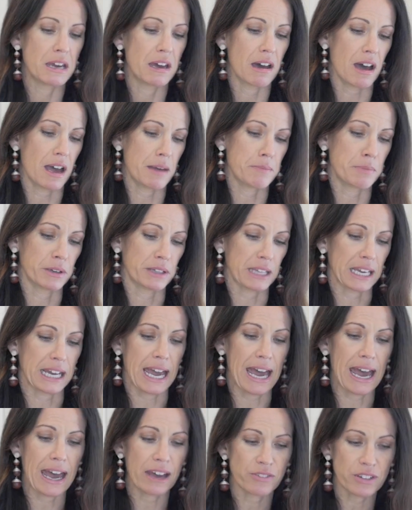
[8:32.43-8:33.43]
I put like
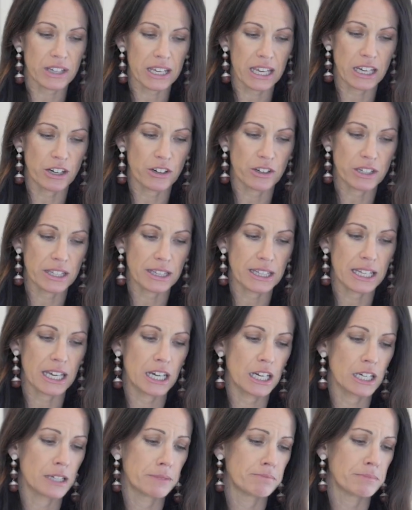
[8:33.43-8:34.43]
a half a carrot in
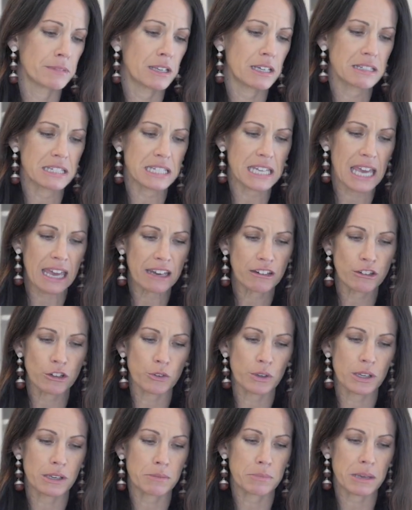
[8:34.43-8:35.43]
there, 10
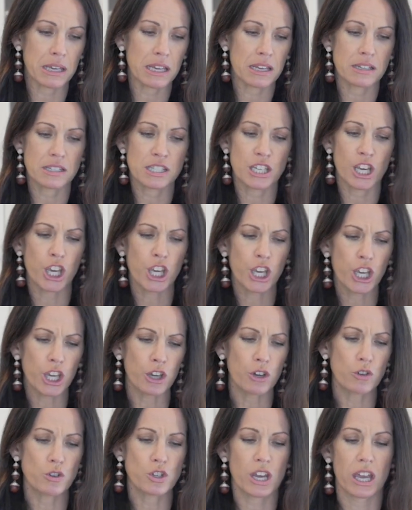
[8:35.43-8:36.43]
green beans,
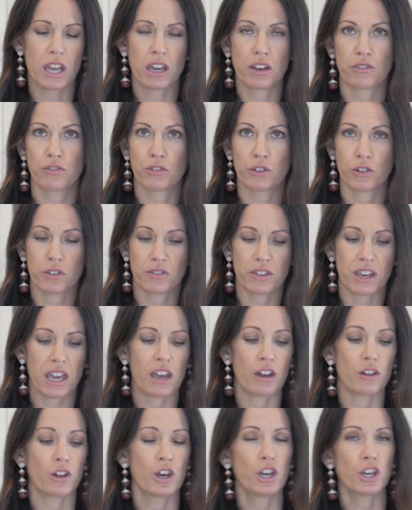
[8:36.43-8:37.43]
huge handful of
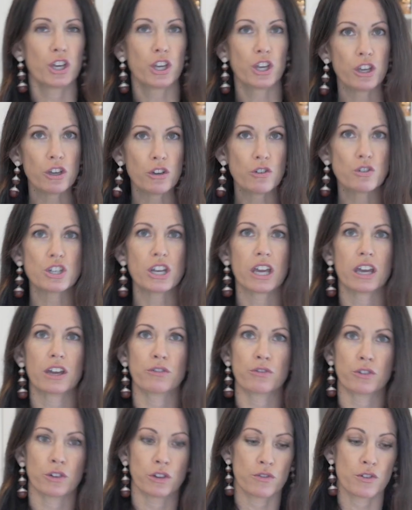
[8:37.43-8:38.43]
kale, huge
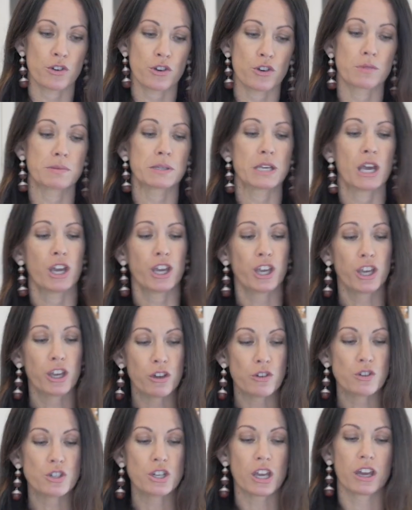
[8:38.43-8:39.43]
handful of herbs,
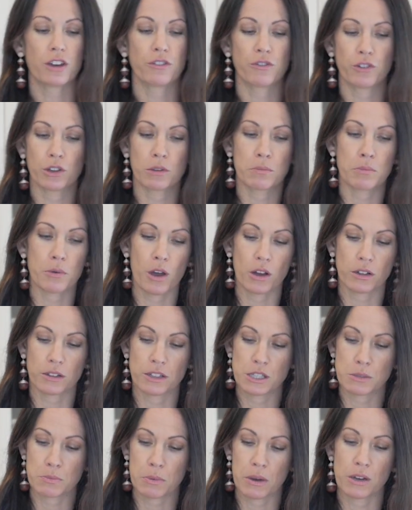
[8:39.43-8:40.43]
huge handful of
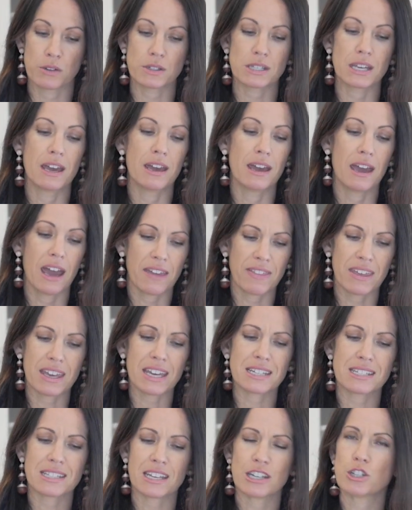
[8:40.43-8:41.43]
broccoli sprouts. I
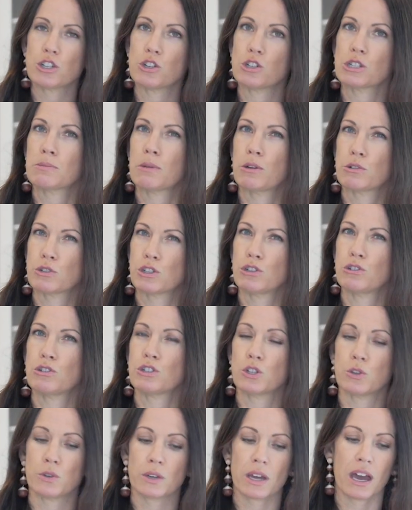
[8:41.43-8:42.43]
think I said to you it was about
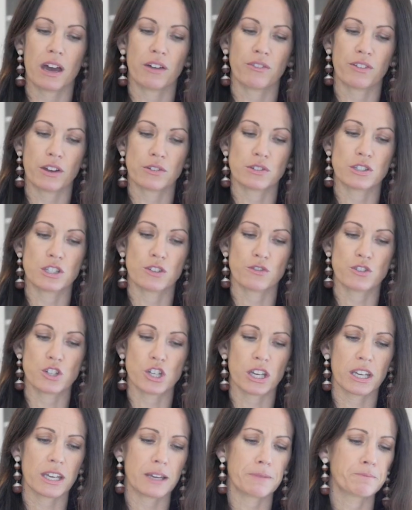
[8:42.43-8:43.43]
2.5 ounces of
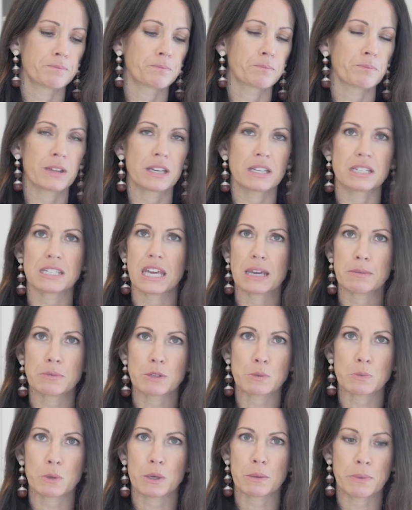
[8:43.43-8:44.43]
chicken,
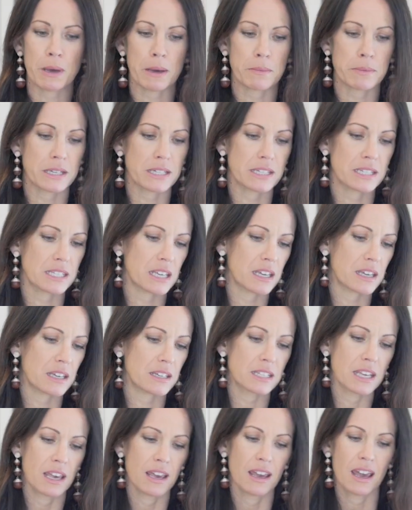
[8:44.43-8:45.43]
tablespoon of pumpkin
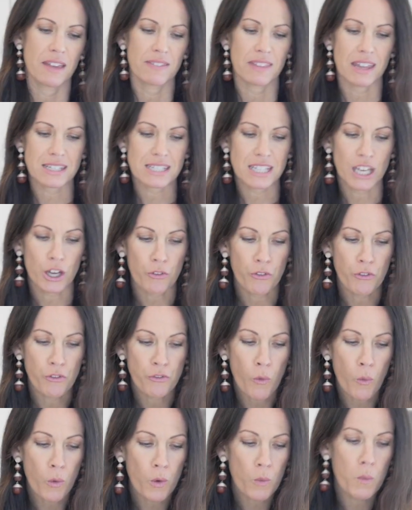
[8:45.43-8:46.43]
seeds. That's like
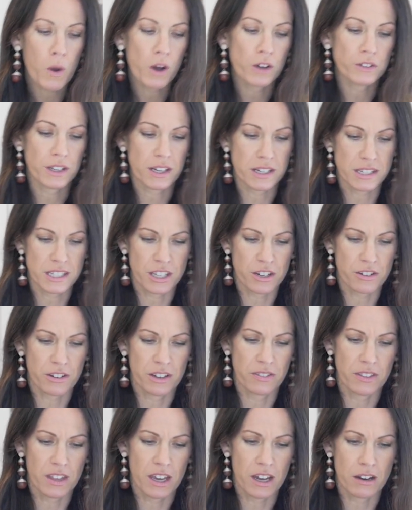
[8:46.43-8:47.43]
4 walnuts that are
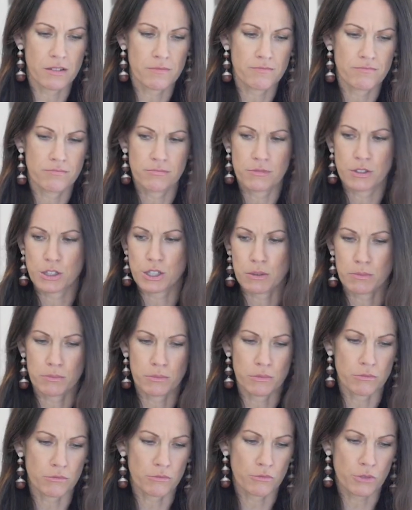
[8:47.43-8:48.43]
in there,
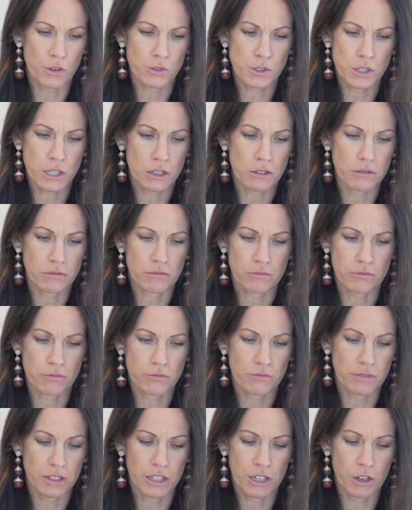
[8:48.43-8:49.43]
some roasted,
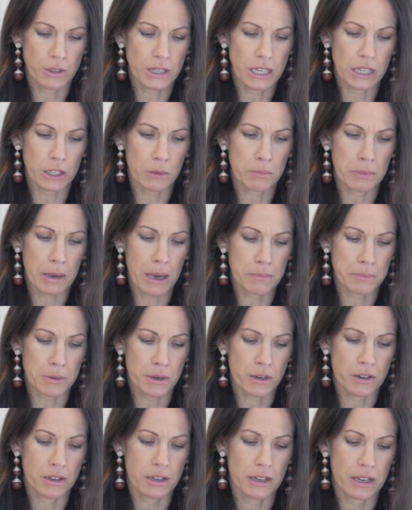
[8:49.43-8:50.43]
yellow
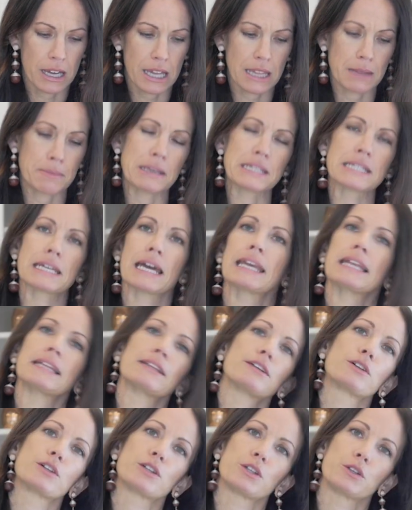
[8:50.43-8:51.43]
pepper, and then my tiny
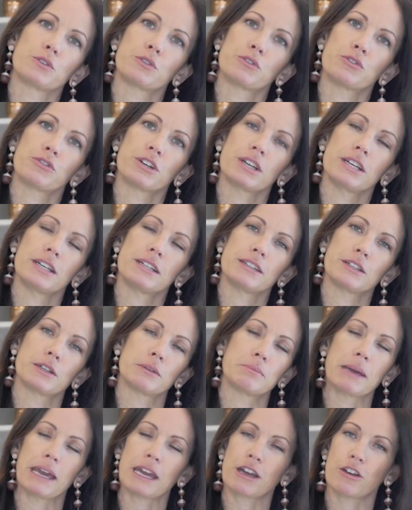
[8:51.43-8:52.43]
little gluten-free
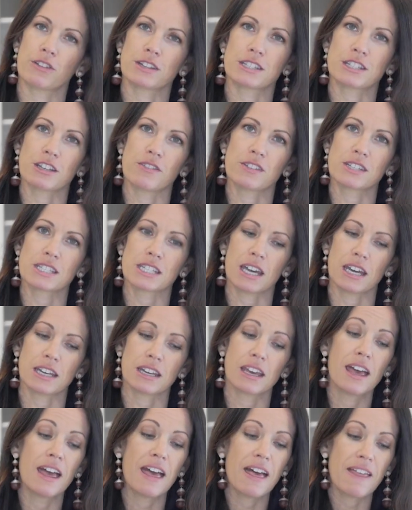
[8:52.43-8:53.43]
little bagel that's on the
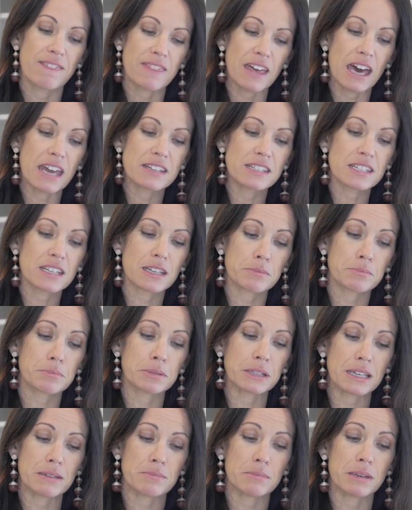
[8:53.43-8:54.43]
side. That is a
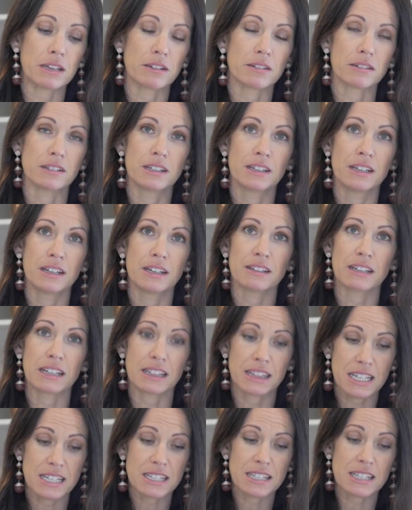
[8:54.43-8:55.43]
complete meal.
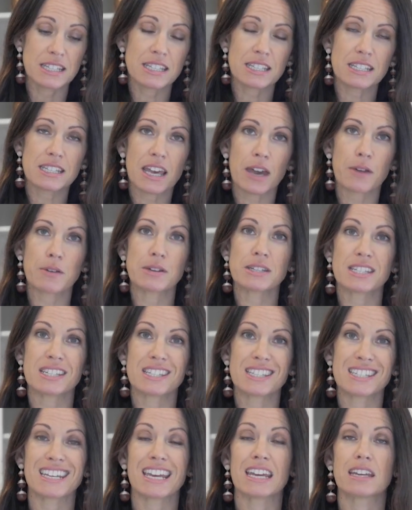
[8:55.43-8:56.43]
Like this is how I
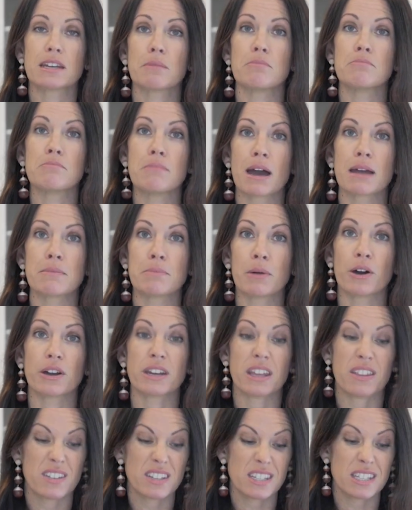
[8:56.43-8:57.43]
sustain my
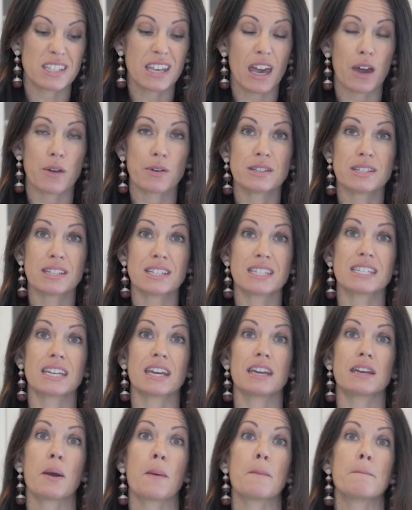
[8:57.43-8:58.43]
body. This is how I
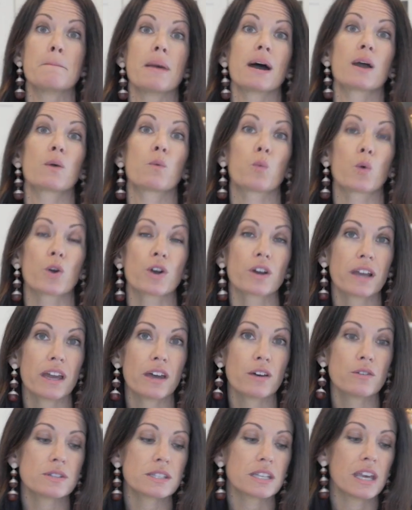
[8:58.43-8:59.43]
sustain my
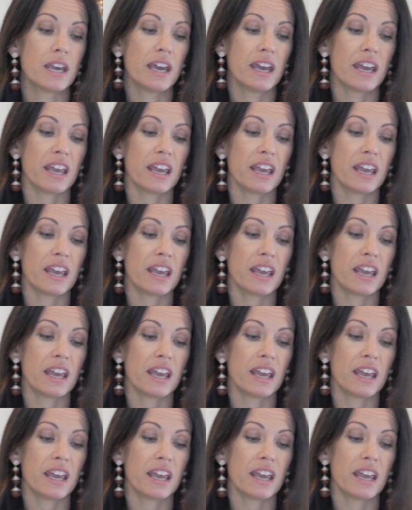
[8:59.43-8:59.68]
workouts.